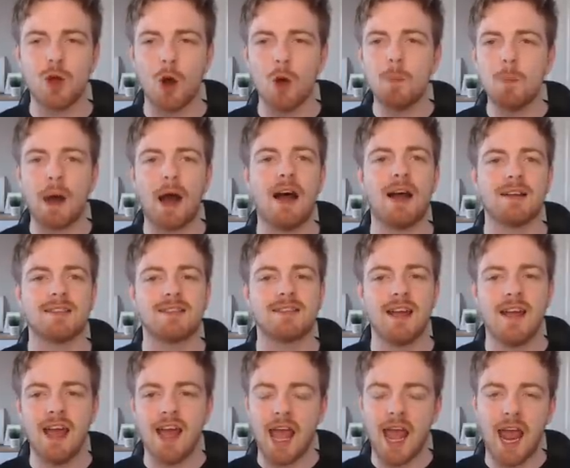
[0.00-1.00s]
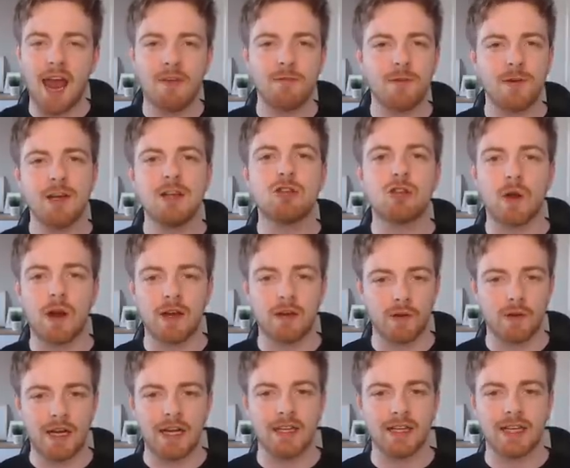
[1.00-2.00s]
go past every
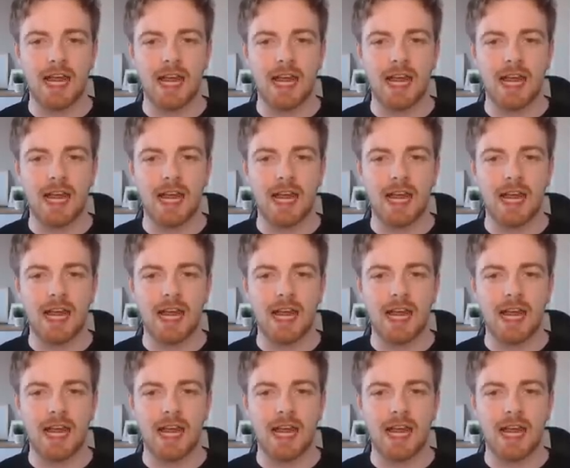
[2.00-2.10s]
trainer in the